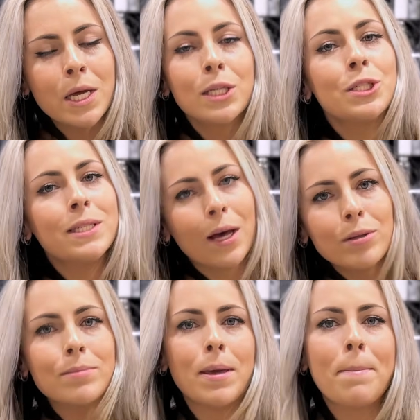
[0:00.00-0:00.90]
She
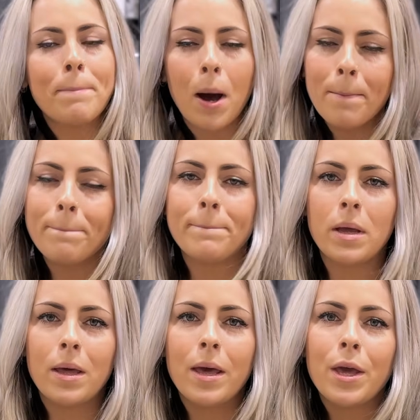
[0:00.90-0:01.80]
tells me, Mom,
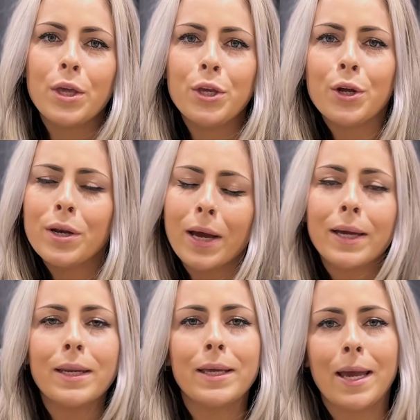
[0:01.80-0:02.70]
you're not
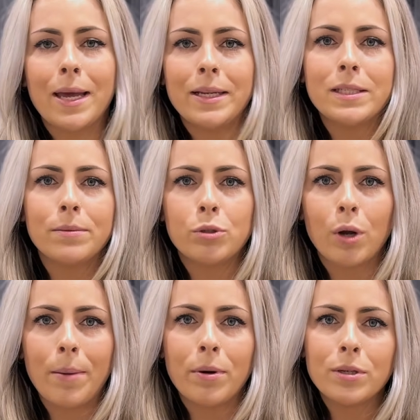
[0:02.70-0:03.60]
going to get any
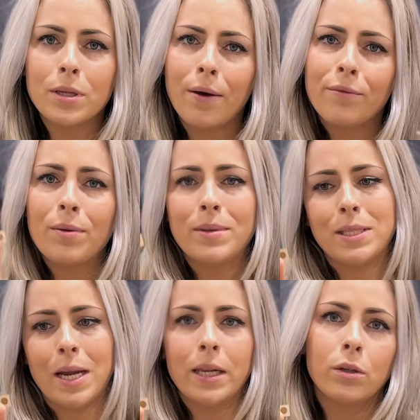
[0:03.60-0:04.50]
subscribers from this
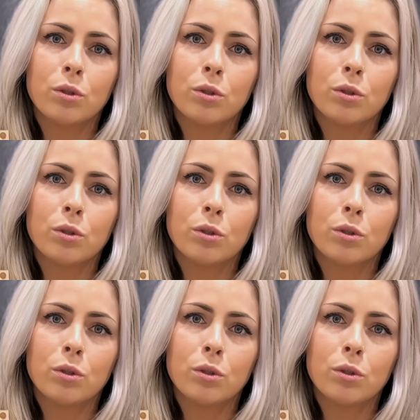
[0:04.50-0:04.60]
tiny little